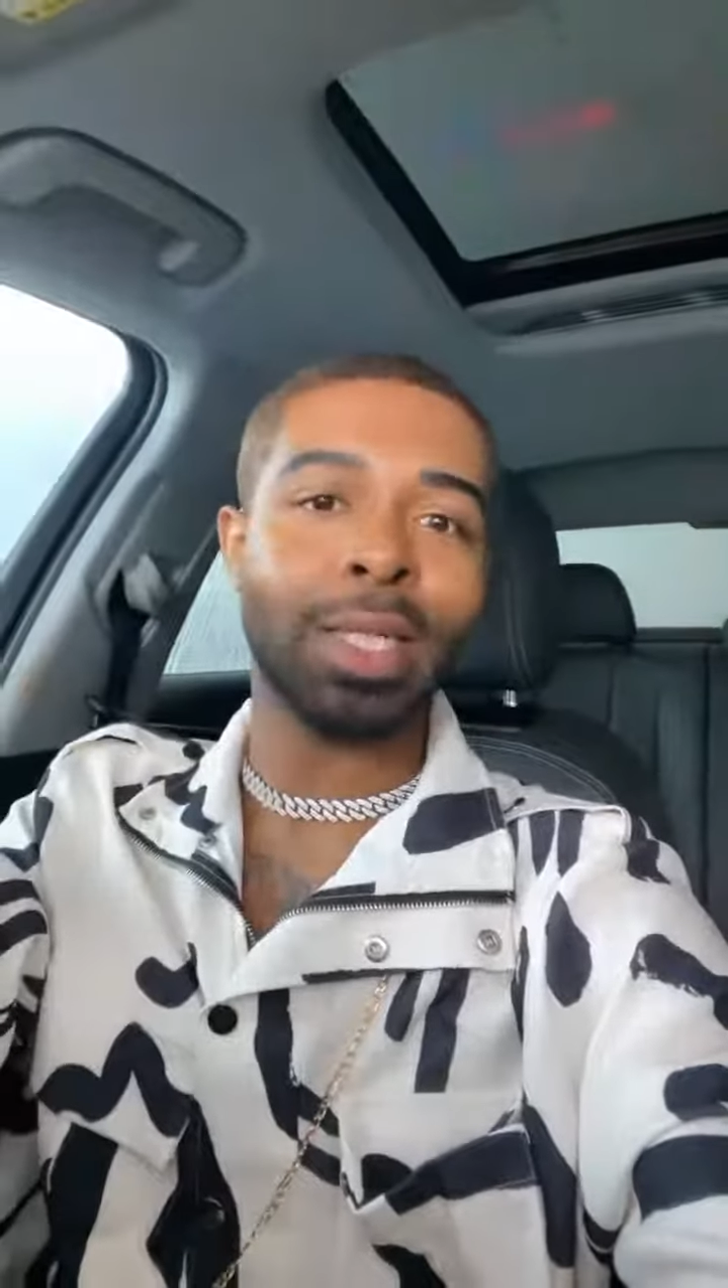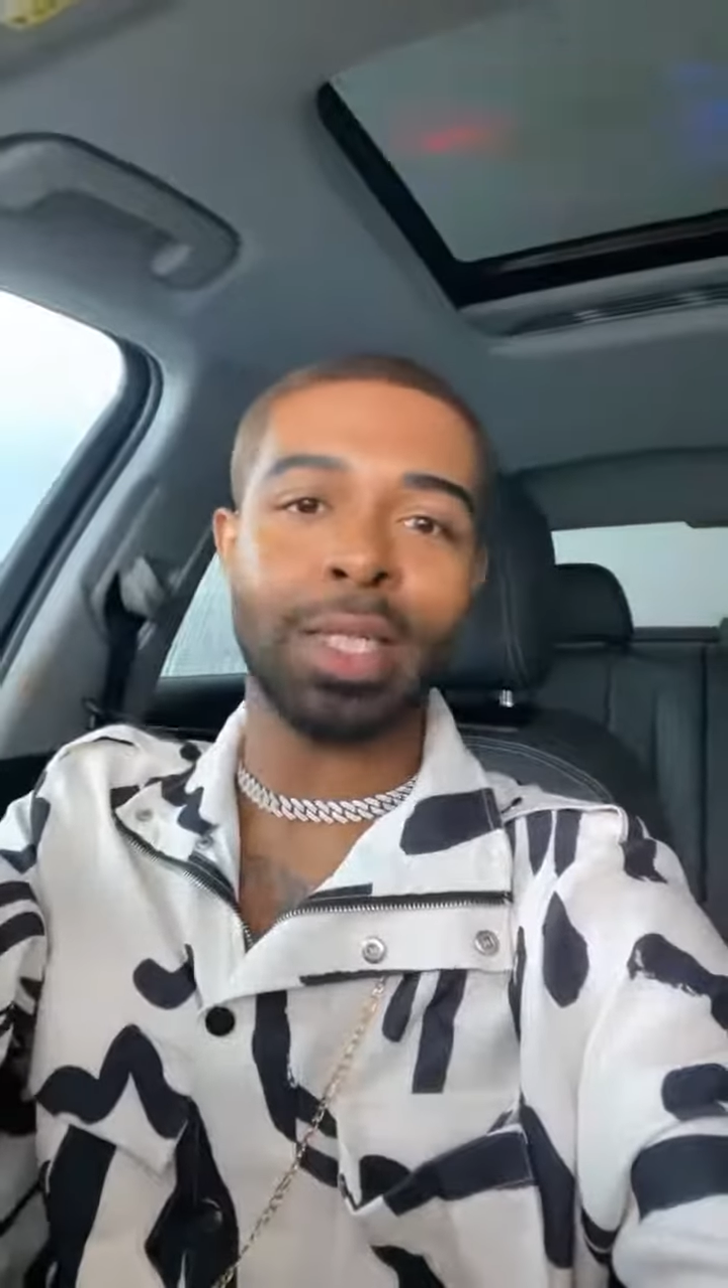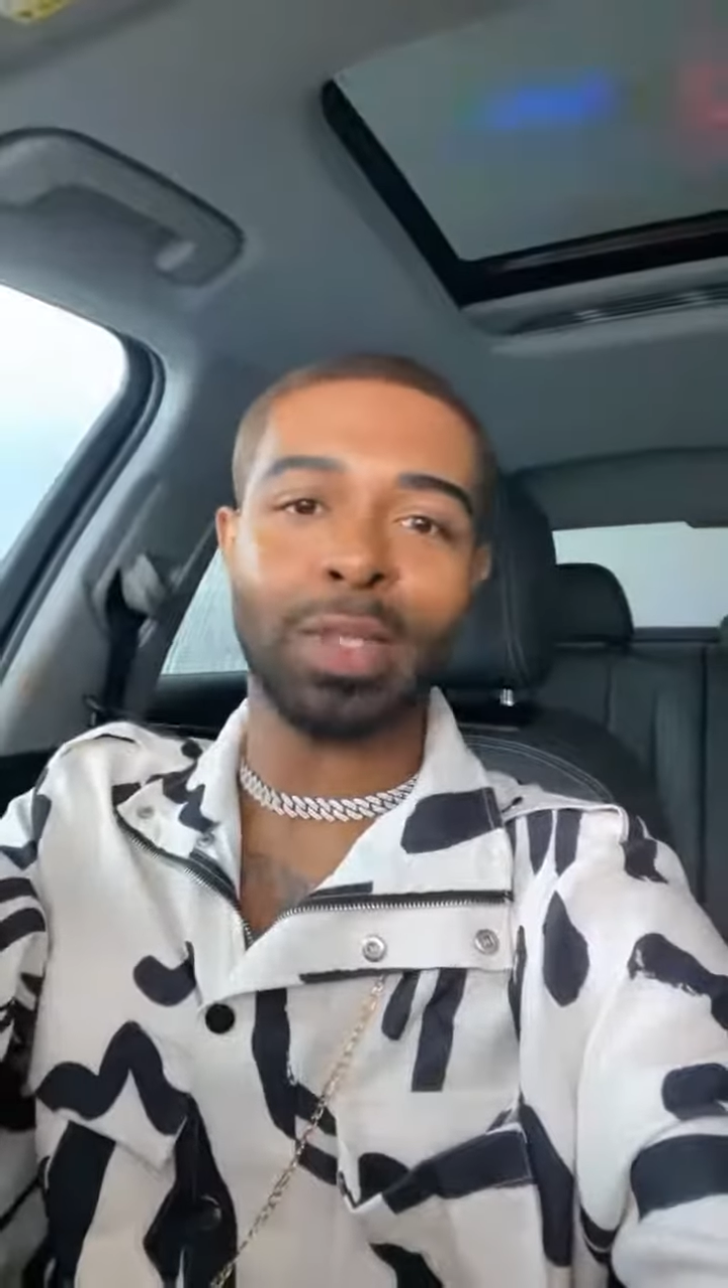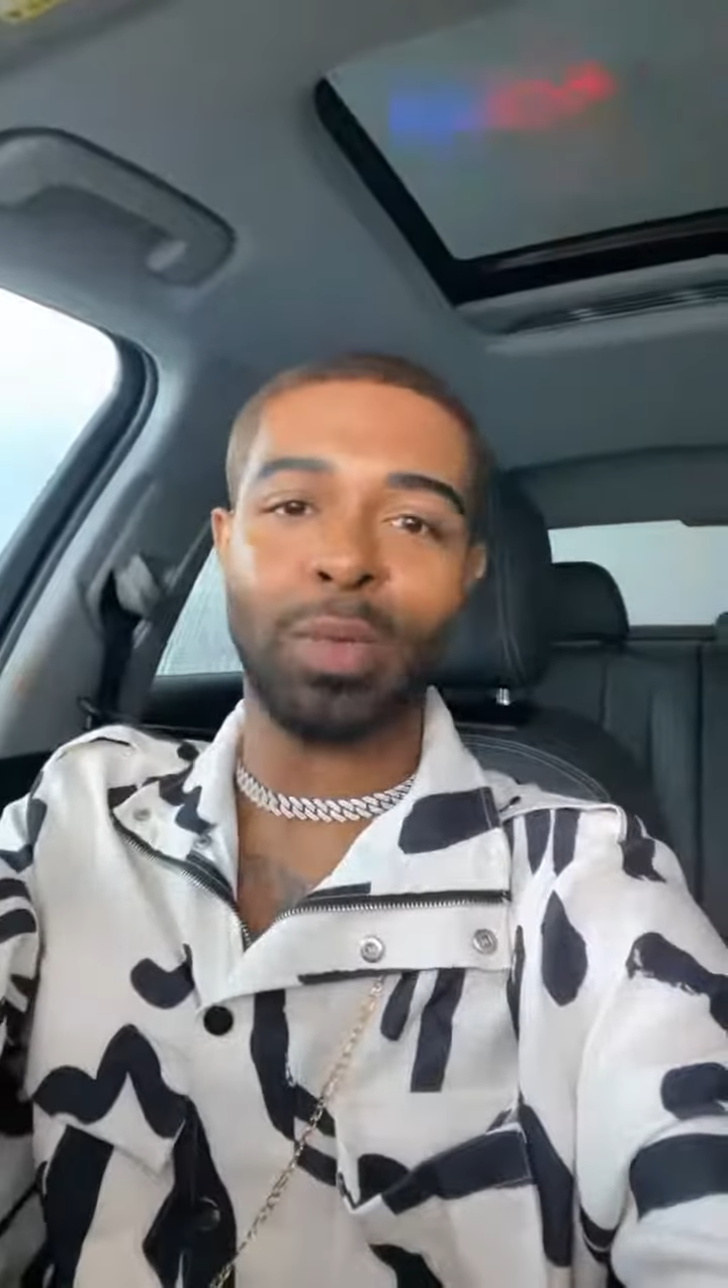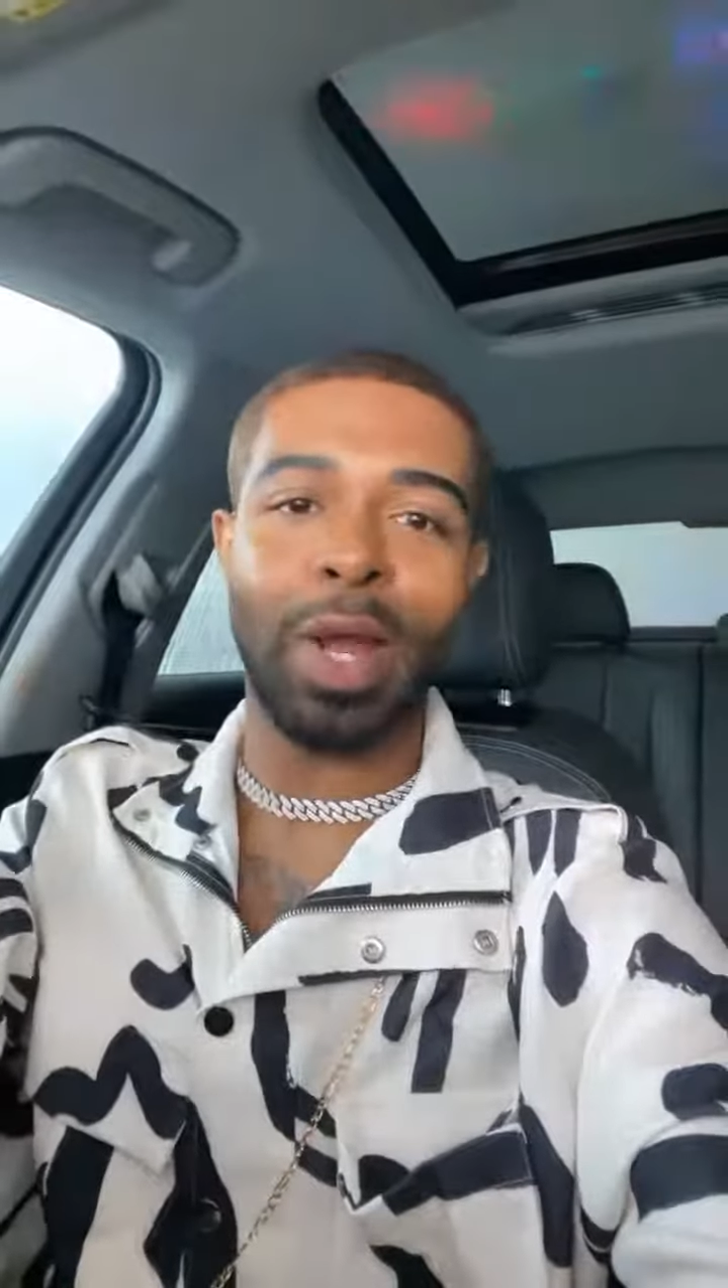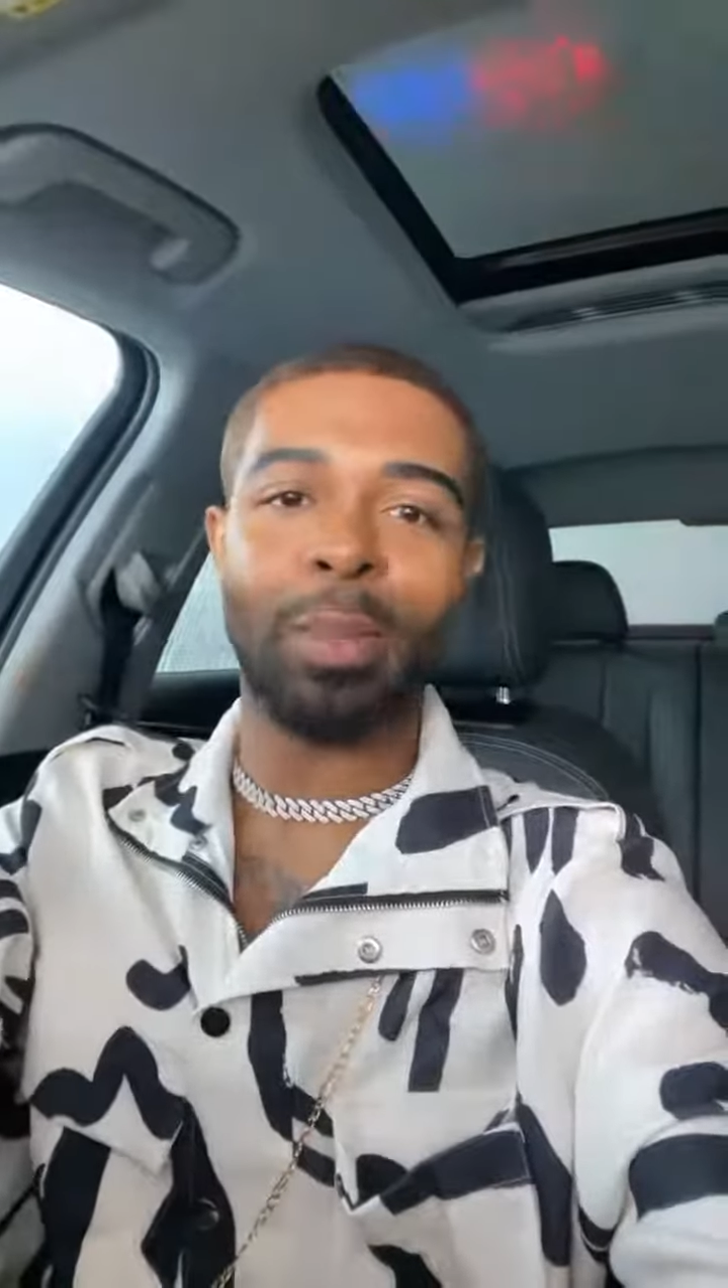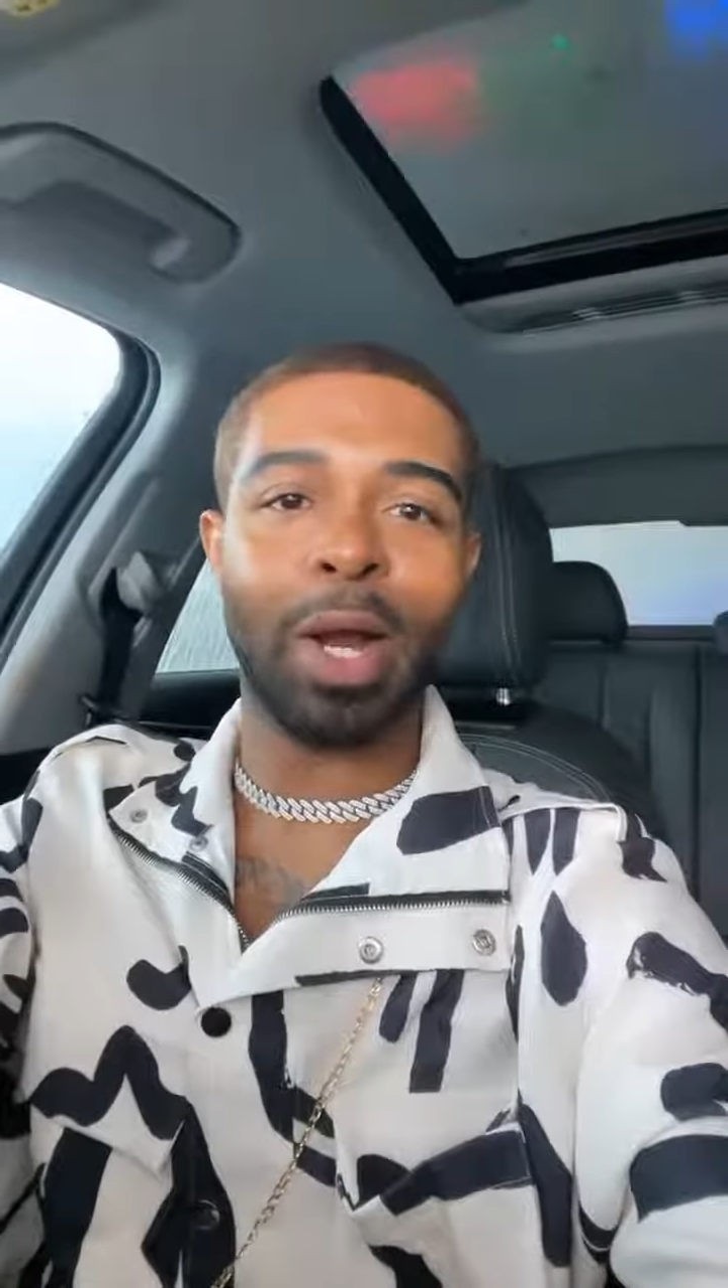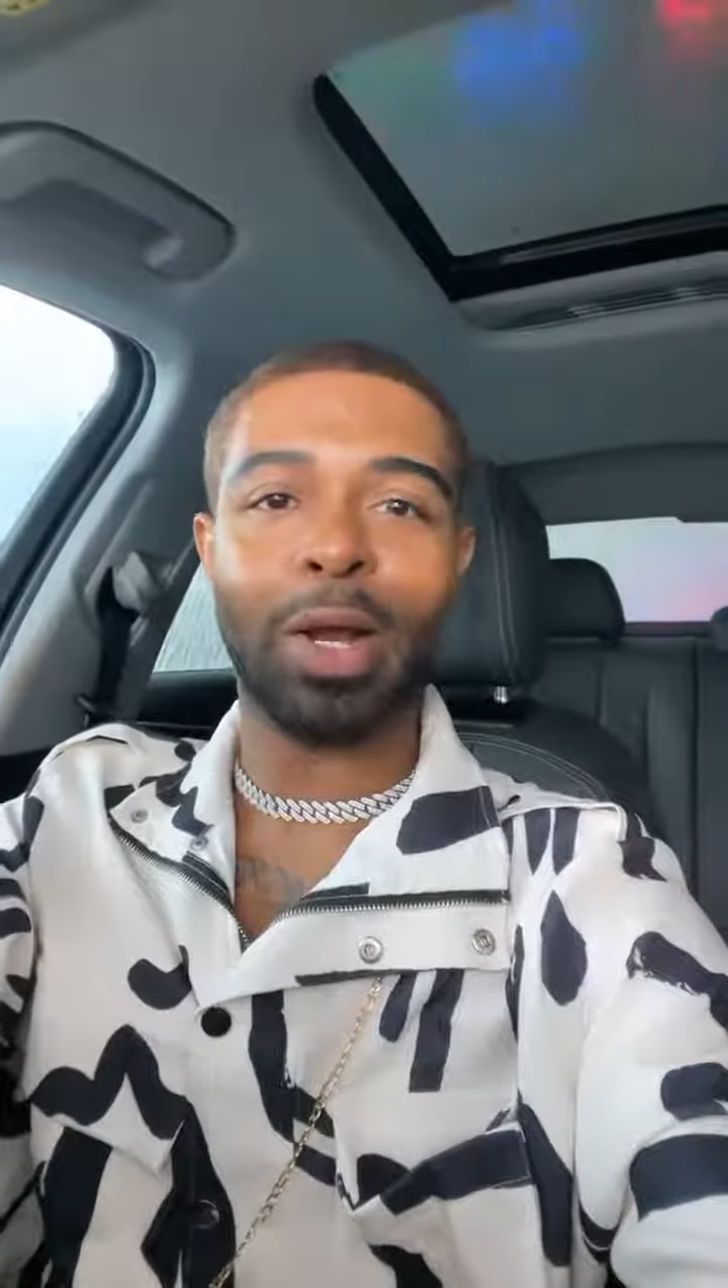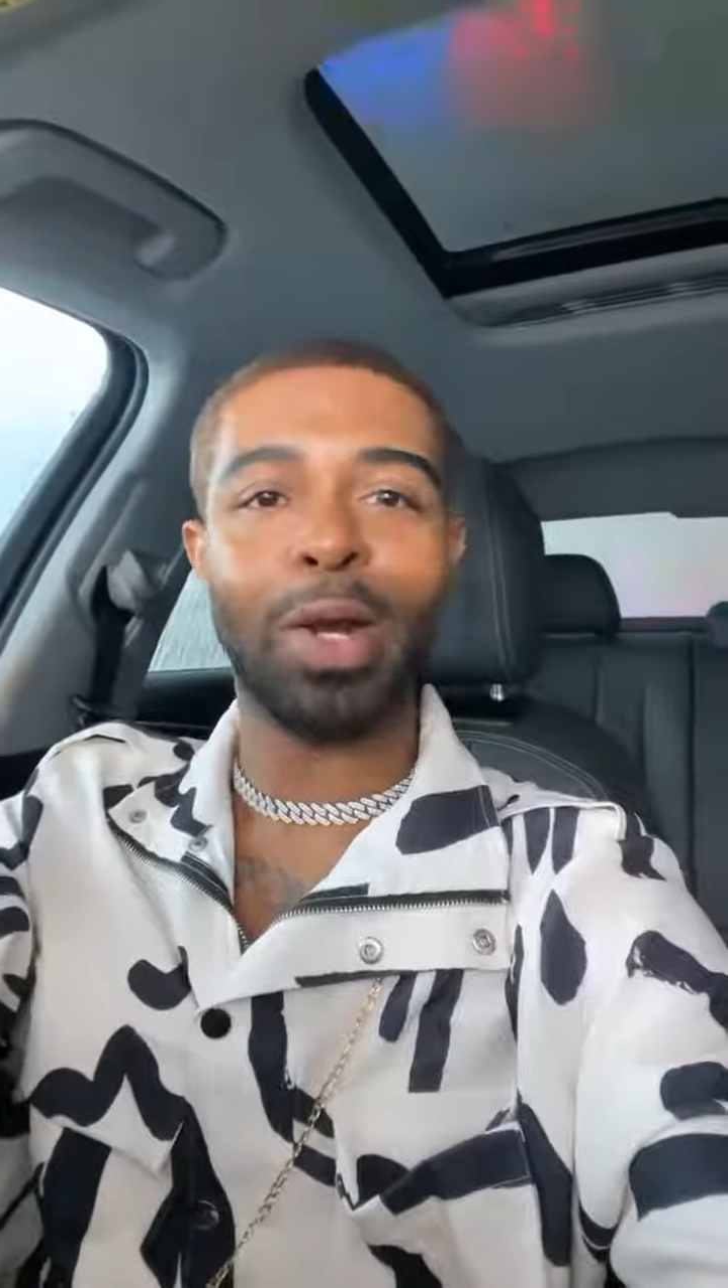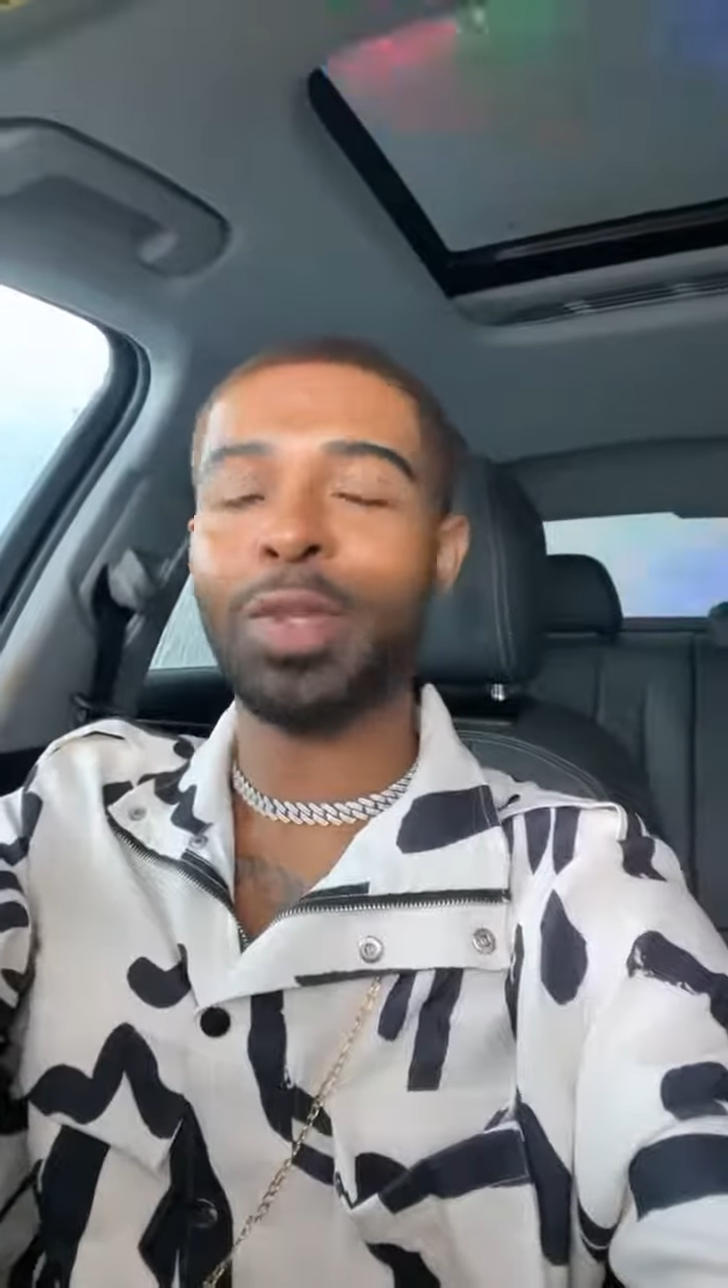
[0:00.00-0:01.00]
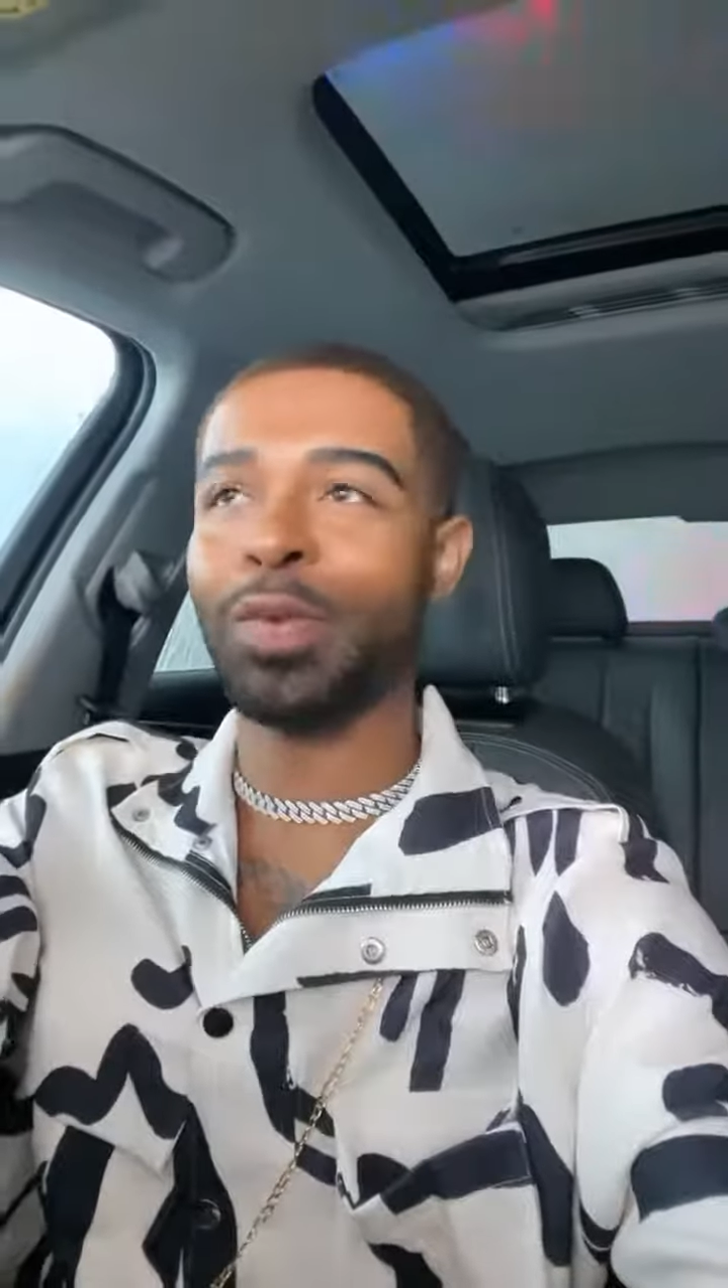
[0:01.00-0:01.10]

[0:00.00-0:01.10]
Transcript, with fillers: just ran my car